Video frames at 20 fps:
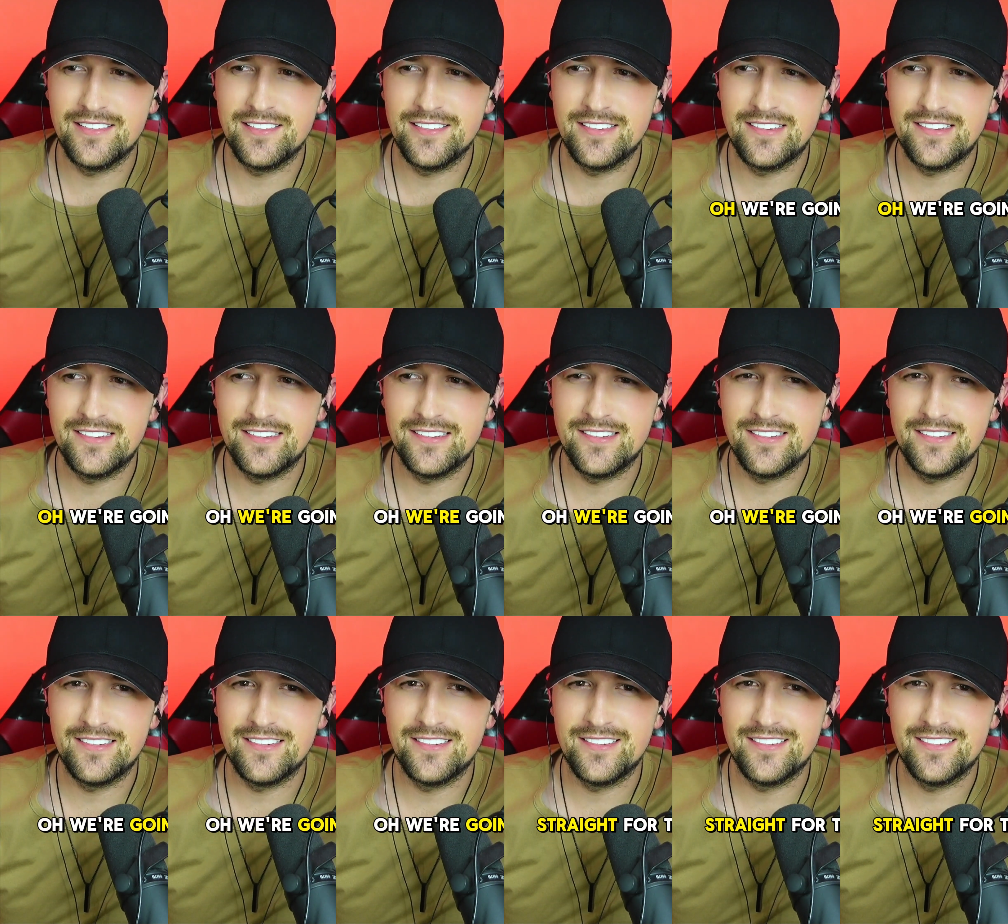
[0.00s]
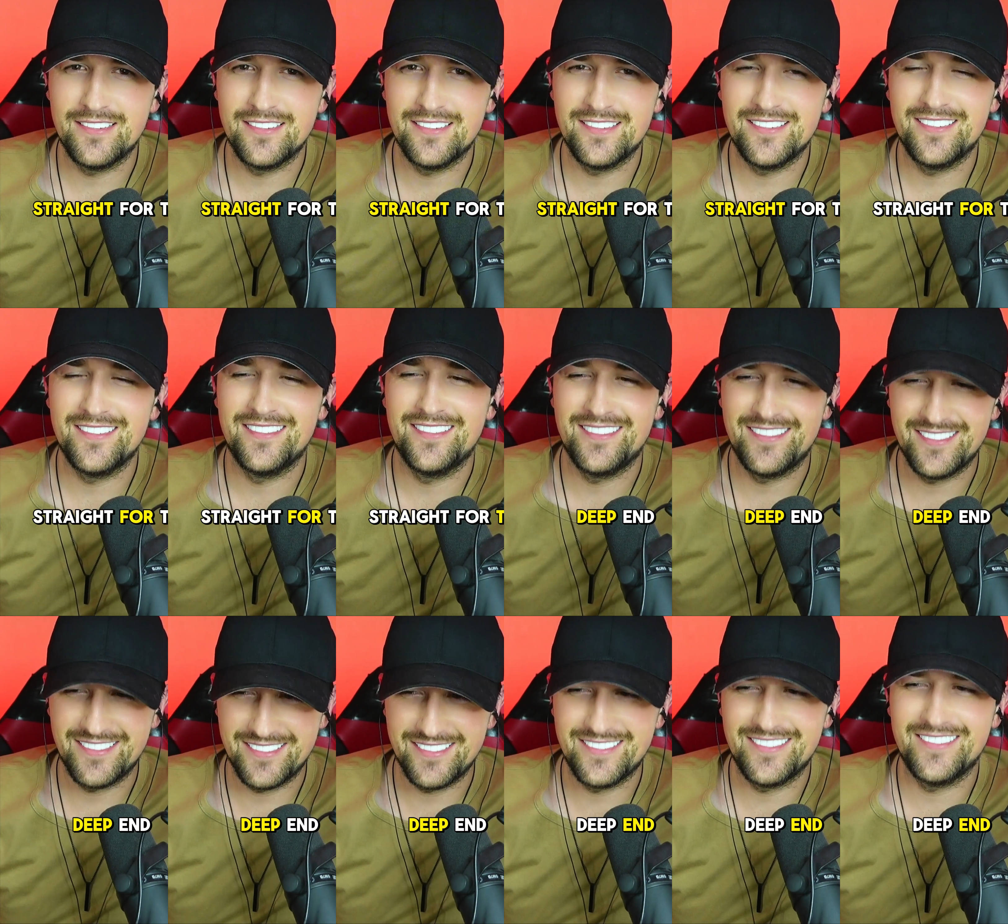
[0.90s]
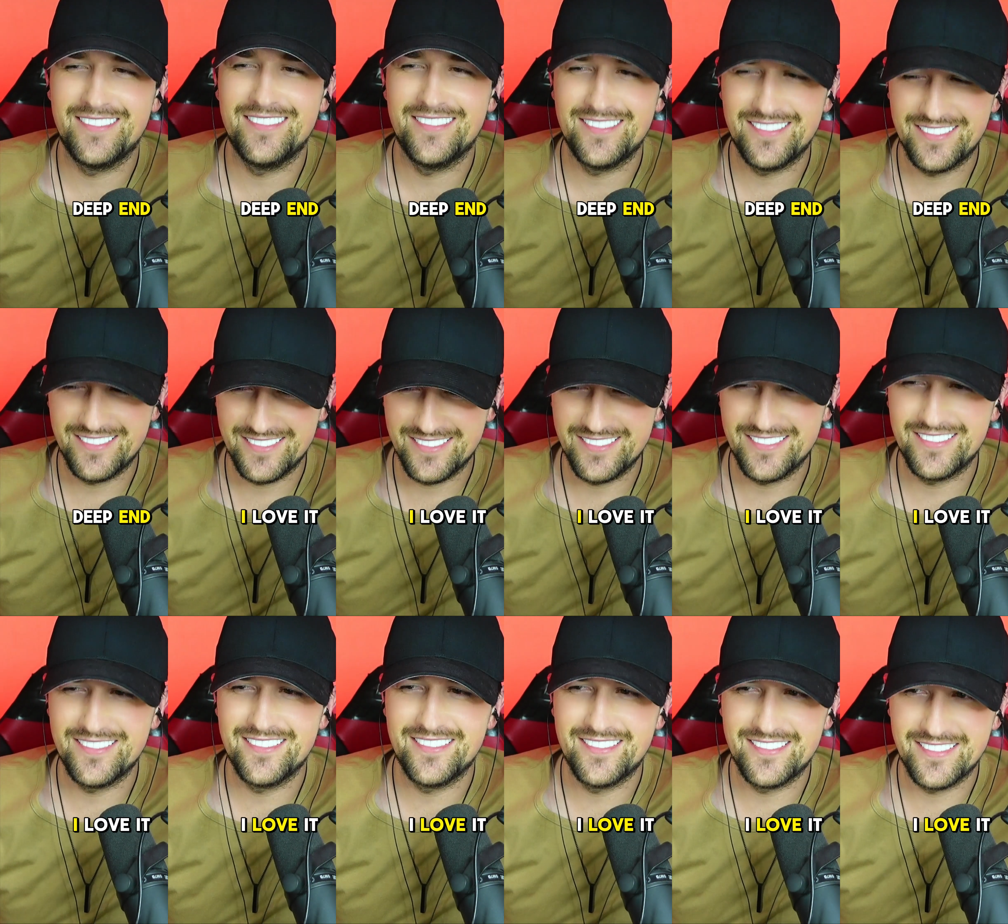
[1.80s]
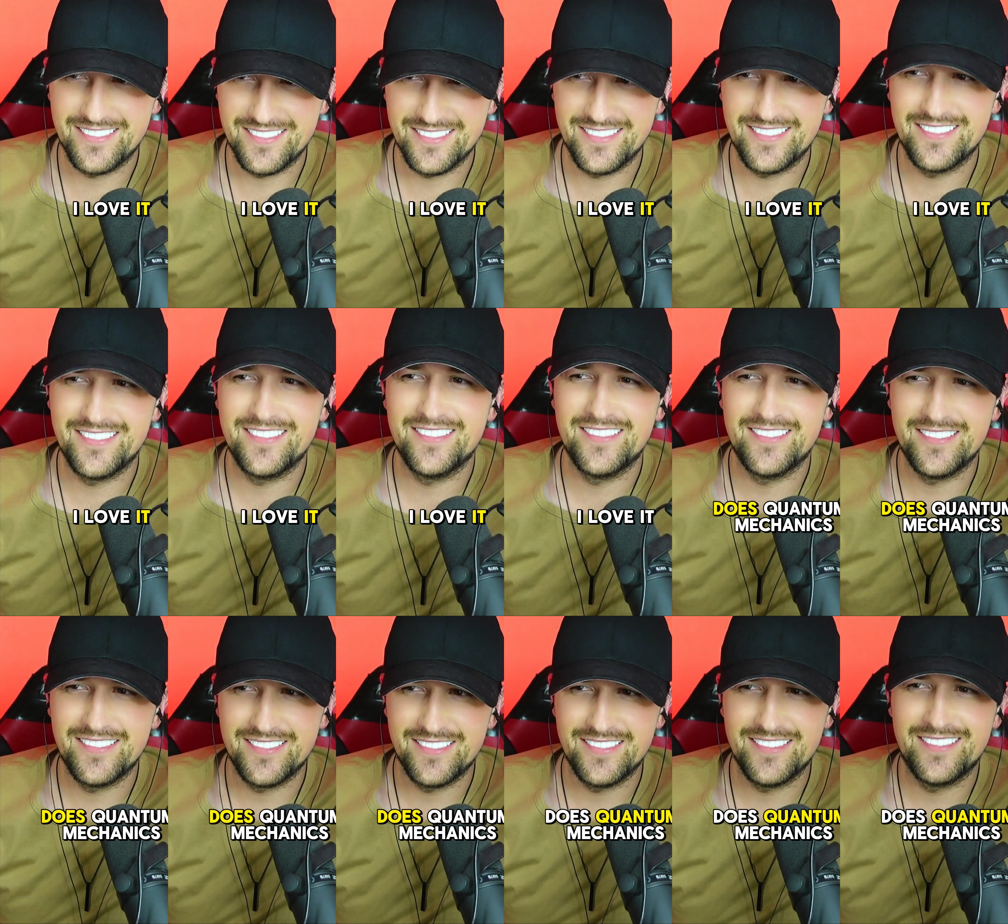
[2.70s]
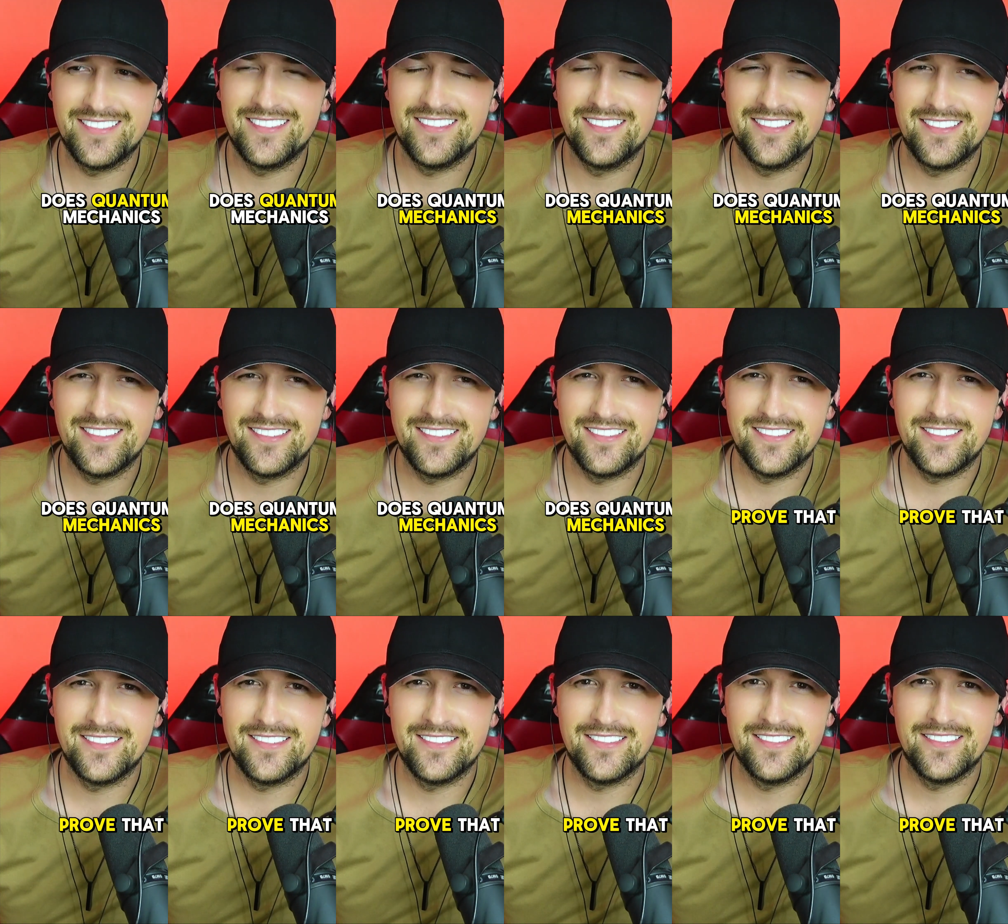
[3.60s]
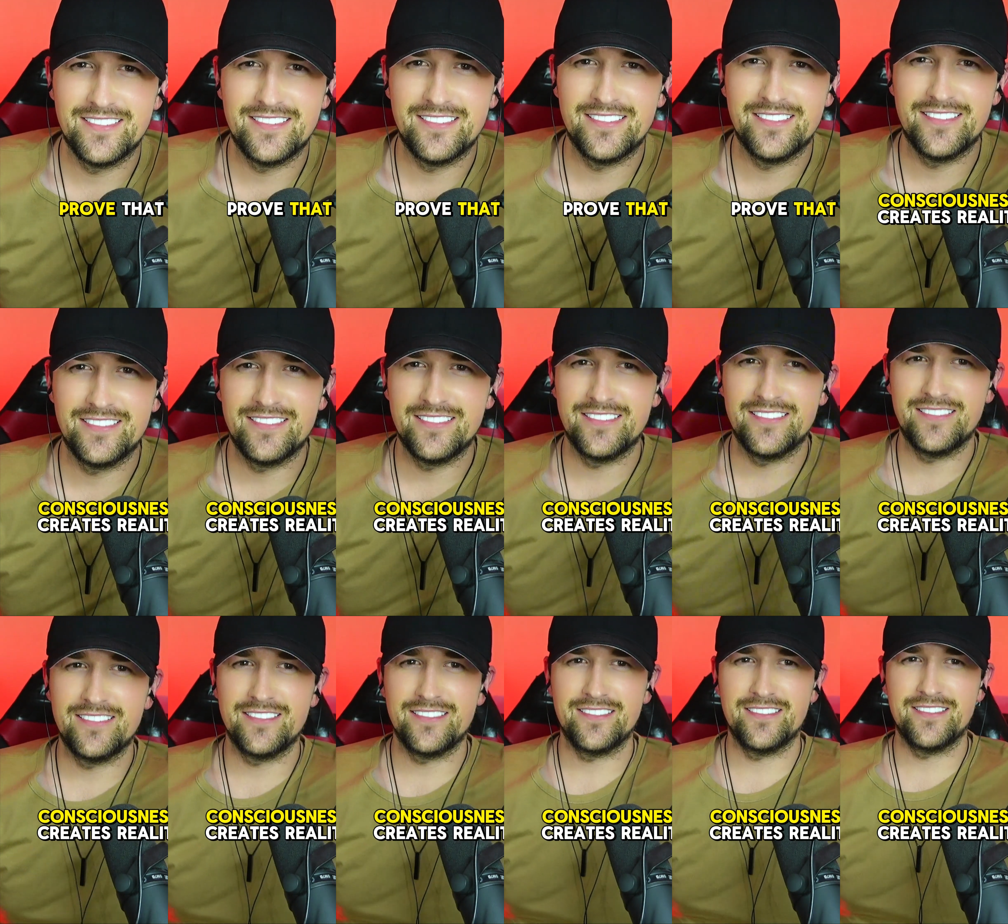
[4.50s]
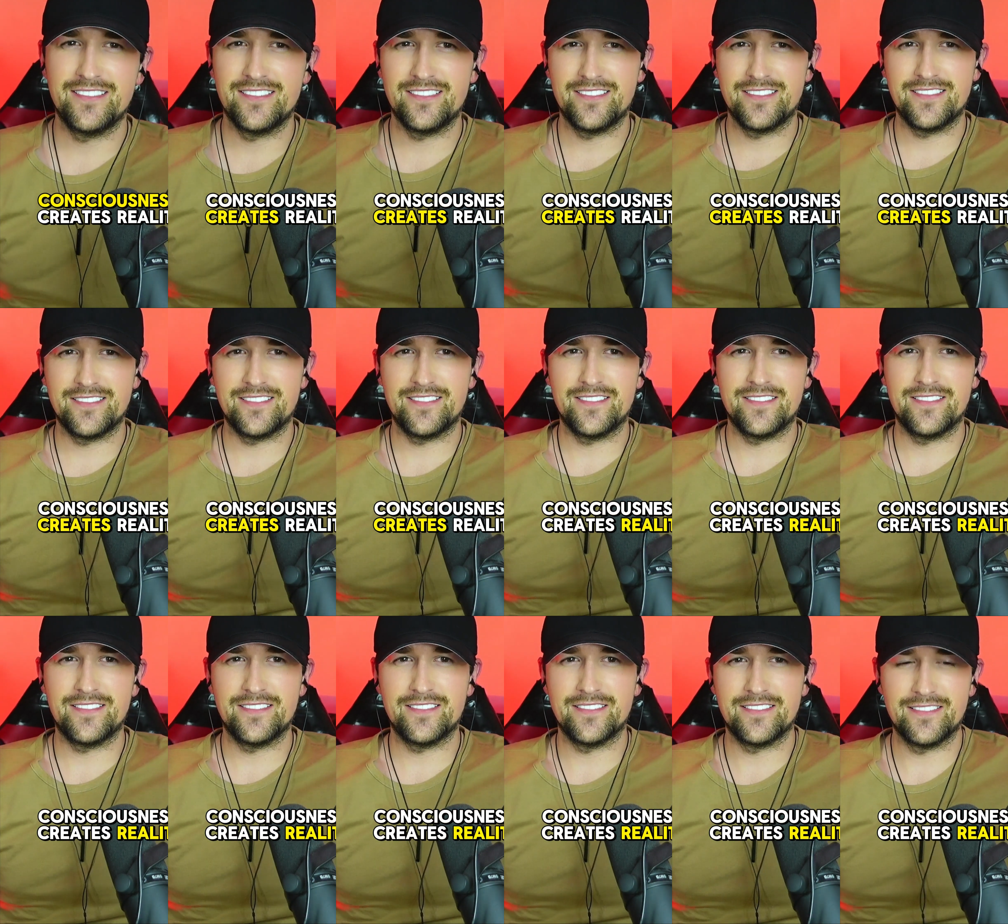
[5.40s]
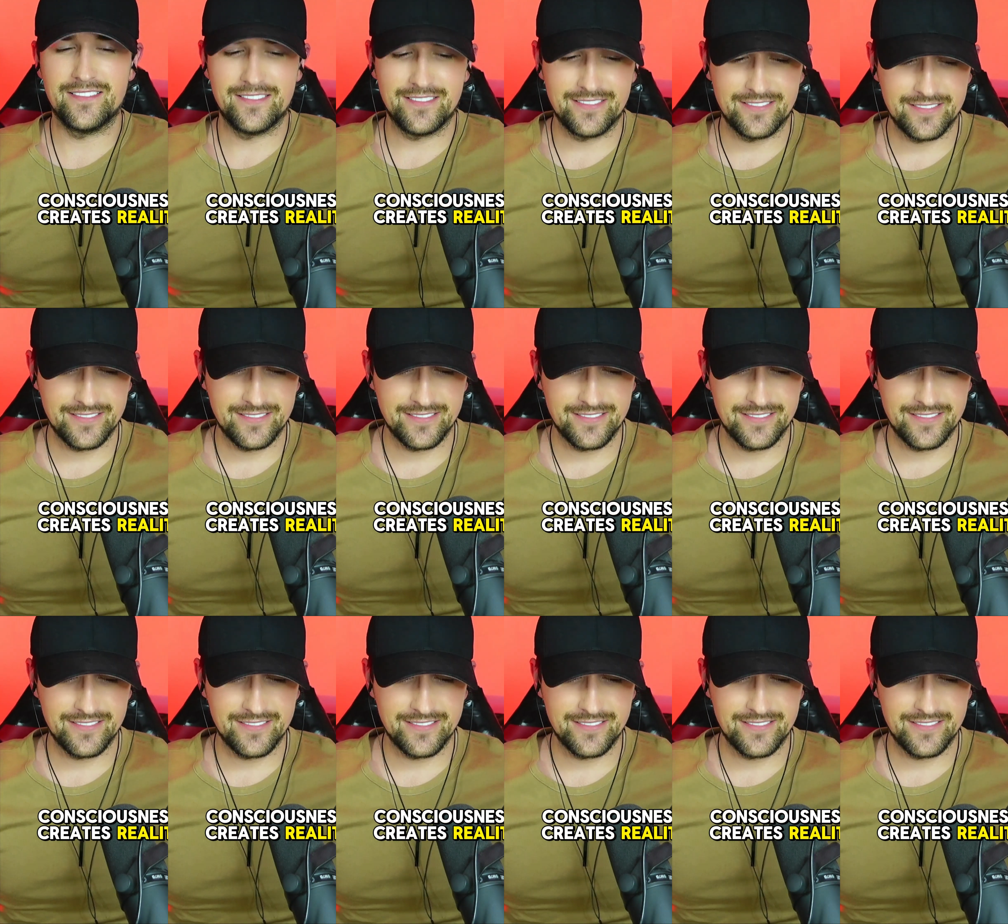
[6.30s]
Oh, we're going straight for the deep end. I love it. Does quantum mechanics prove that consciousness creates reality?